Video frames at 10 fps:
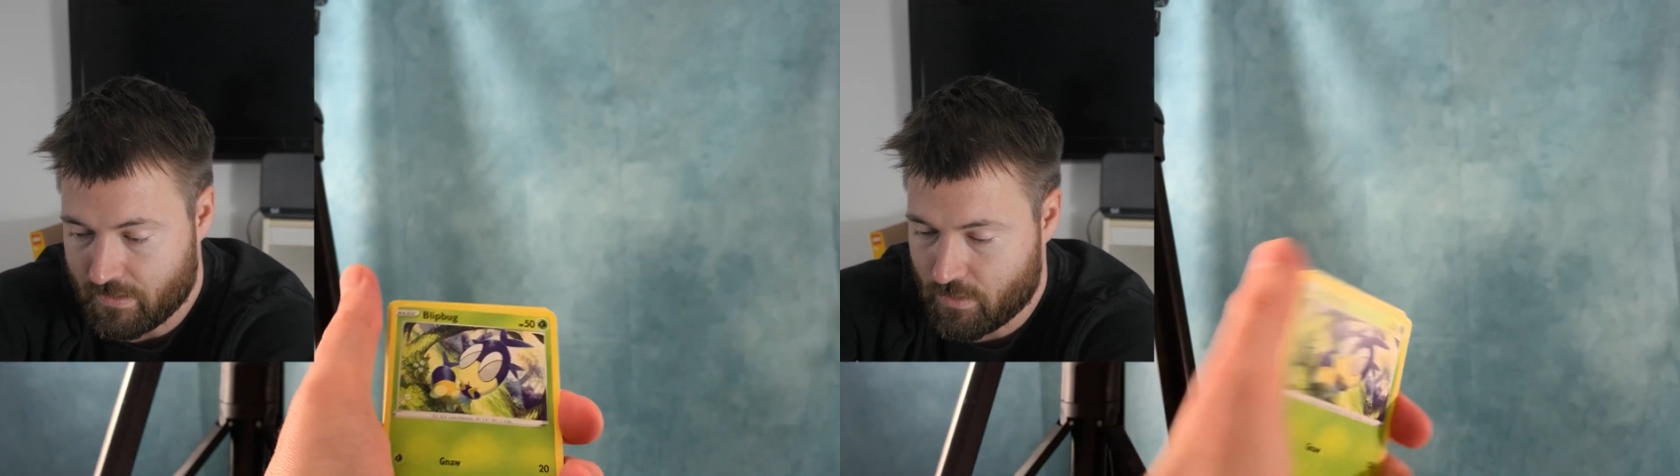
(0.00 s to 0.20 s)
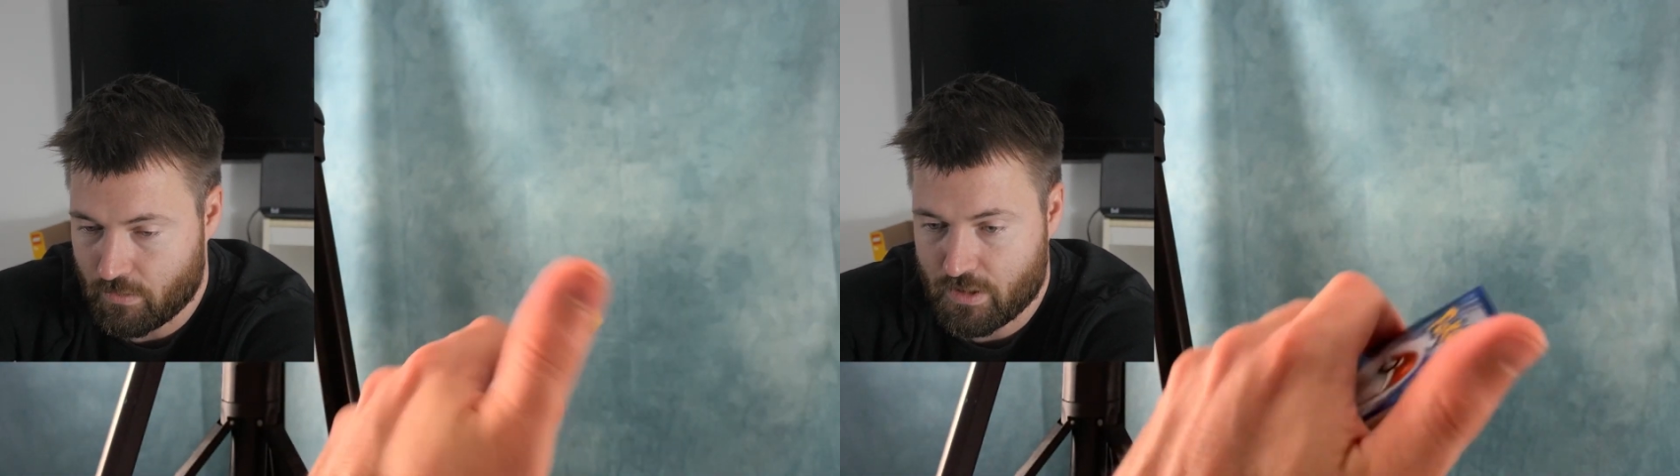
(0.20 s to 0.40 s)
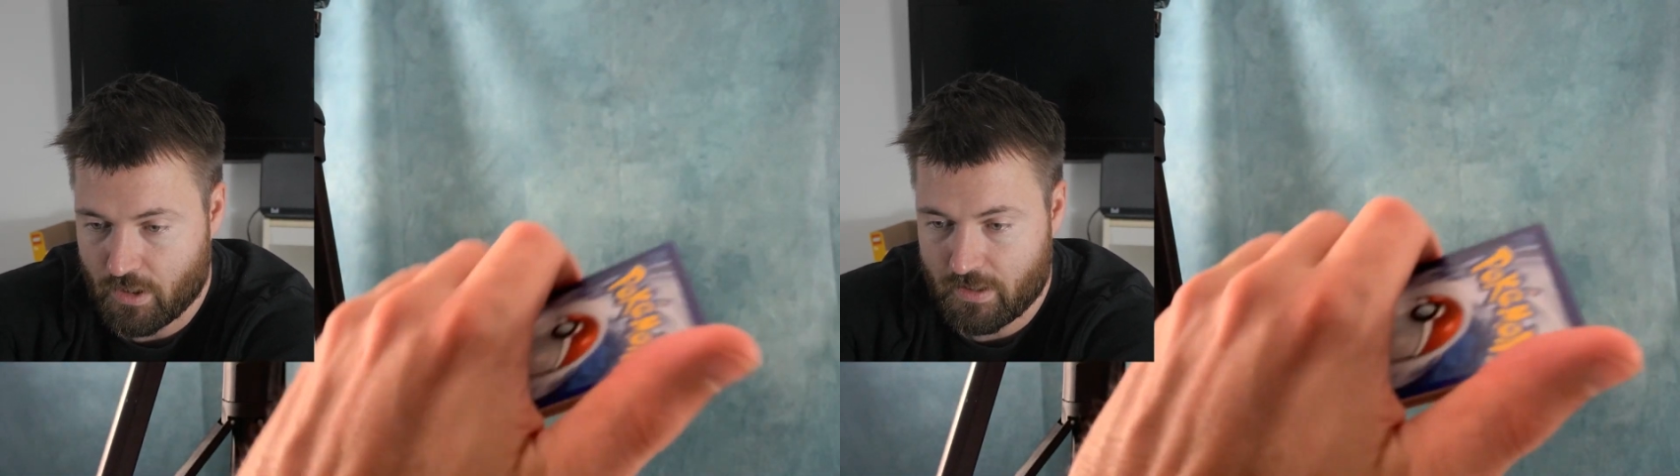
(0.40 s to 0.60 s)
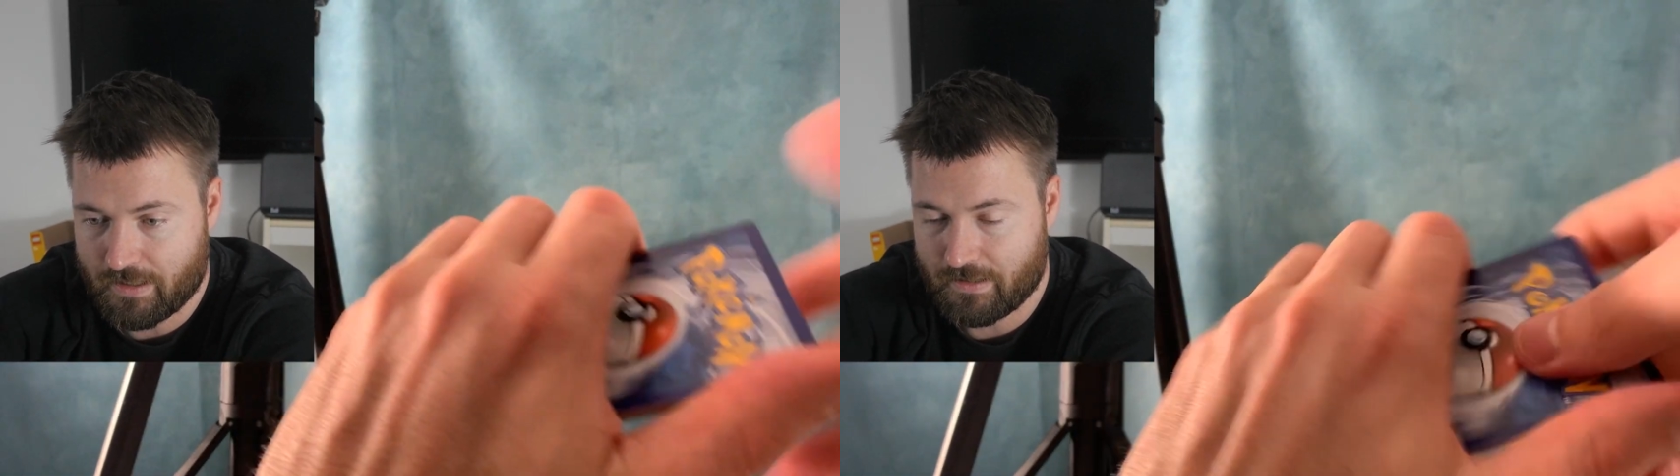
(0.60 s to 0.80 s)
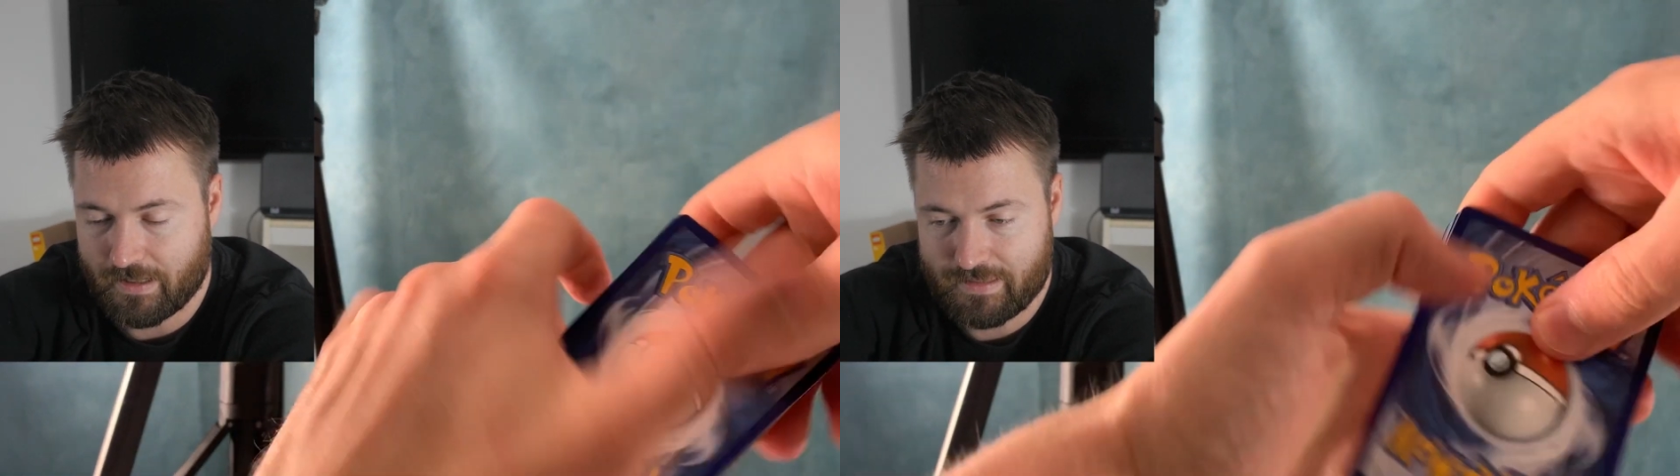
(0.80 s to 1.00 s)
Code card,
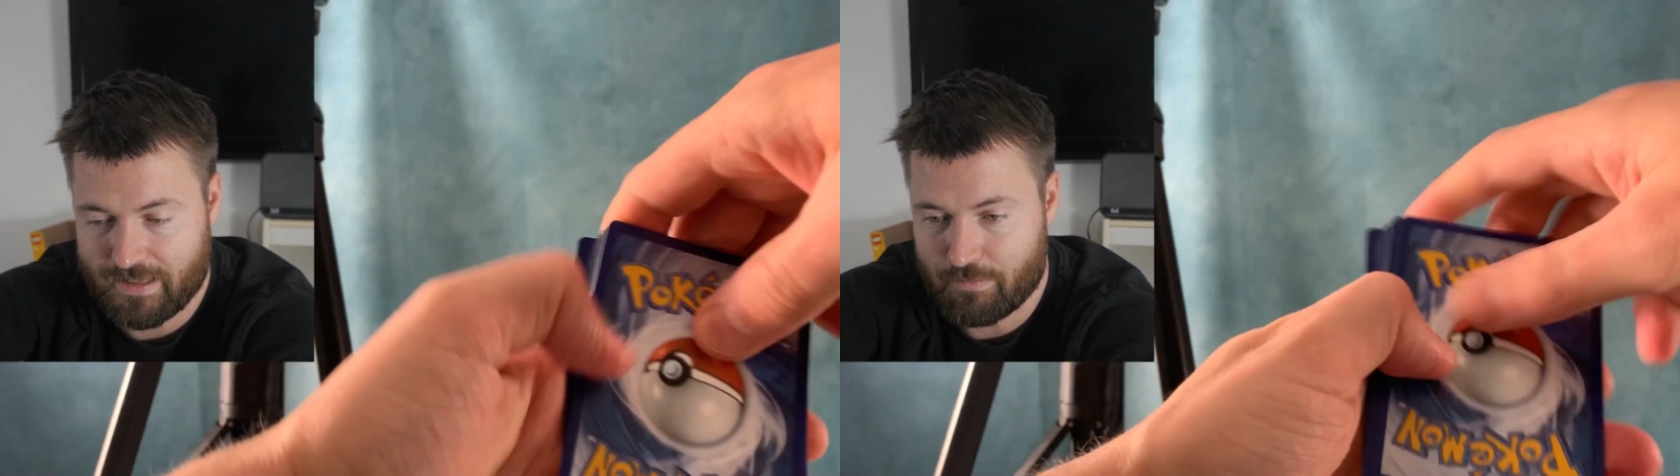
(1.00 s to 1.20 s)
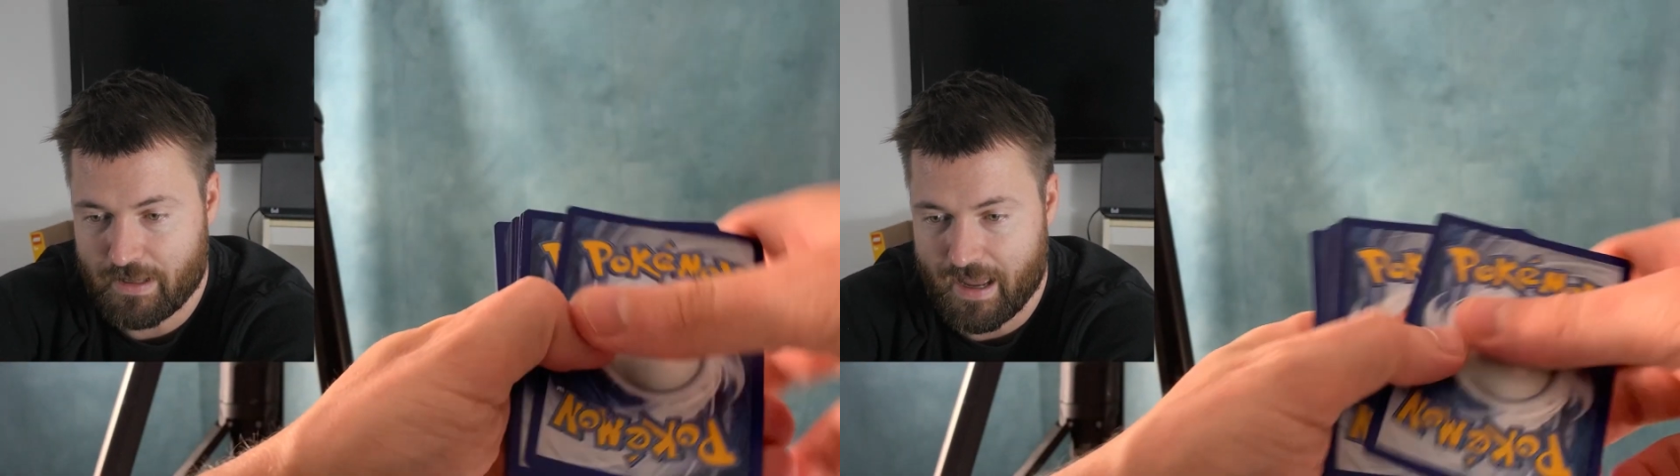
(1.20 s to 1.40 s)
I think we